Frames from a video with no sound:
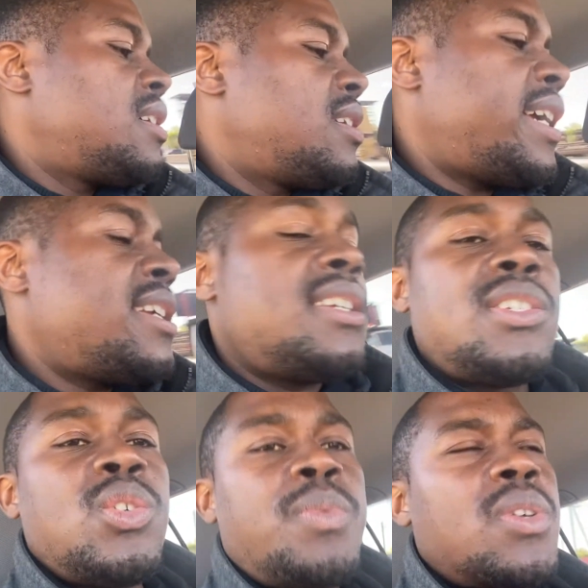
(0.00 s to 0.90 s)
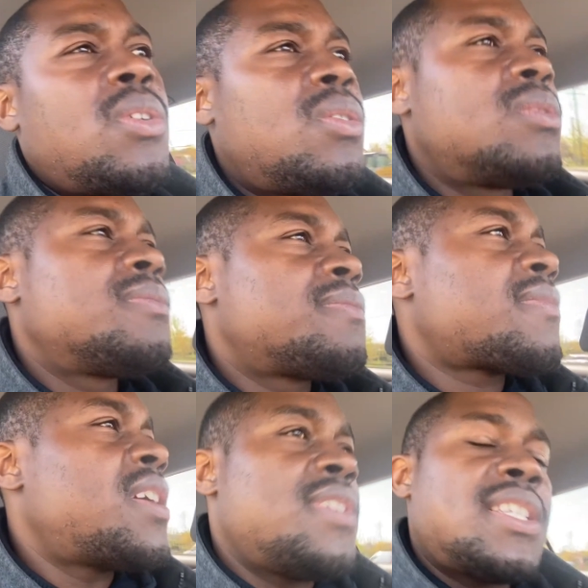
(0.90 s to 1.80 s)
AC super cold.
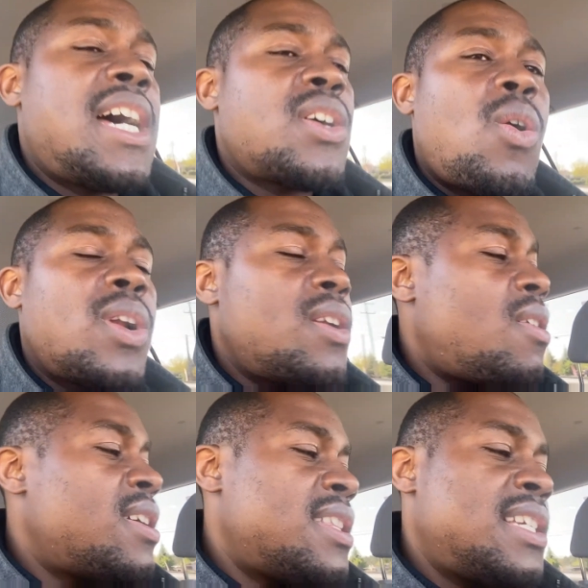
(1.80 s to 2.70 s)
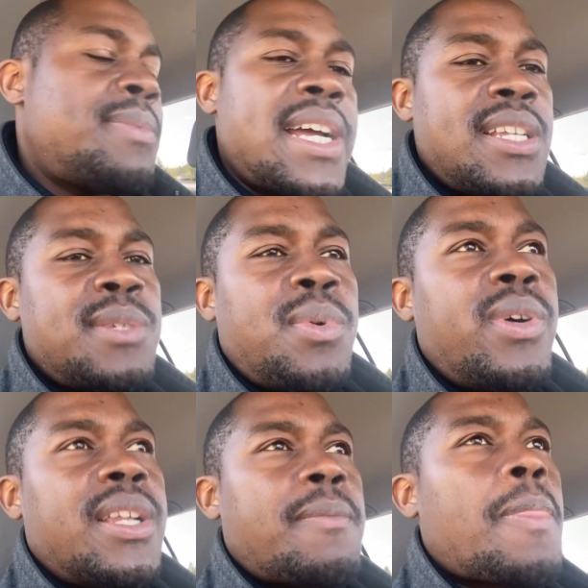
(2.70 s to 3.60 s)
If it's not cold at all, at least by this
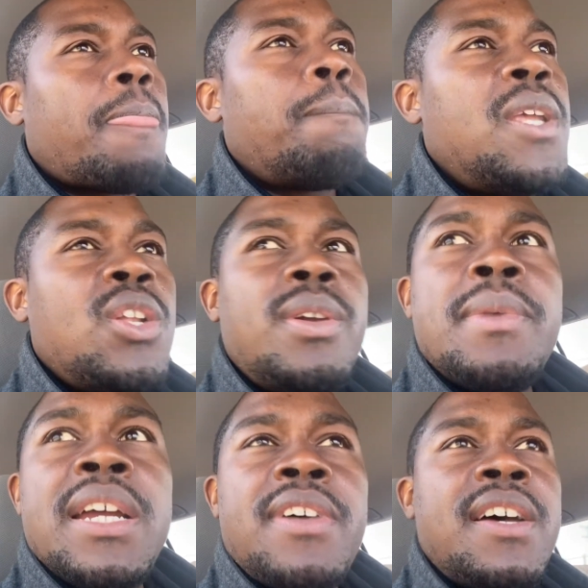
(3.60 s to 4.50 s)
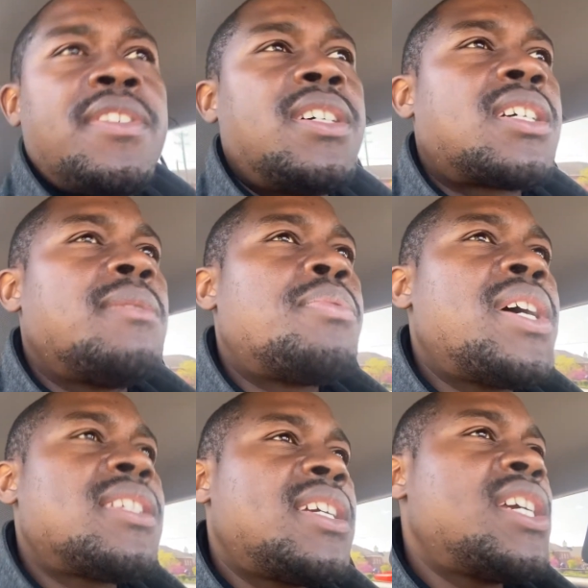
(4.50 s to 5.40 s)
point, you may have a
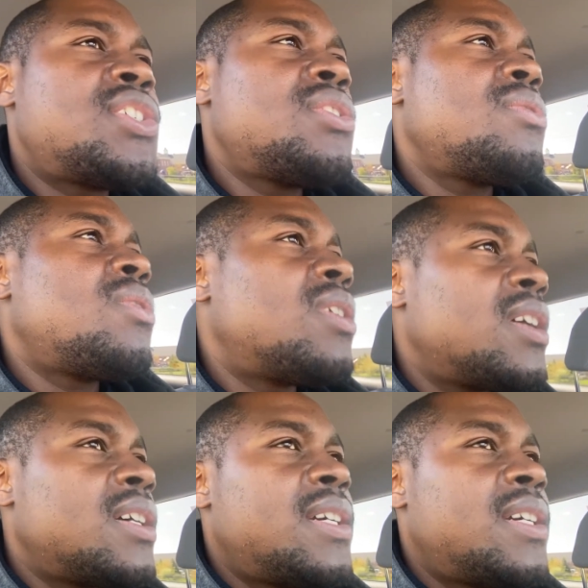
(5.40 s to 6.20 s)
compressor issue, or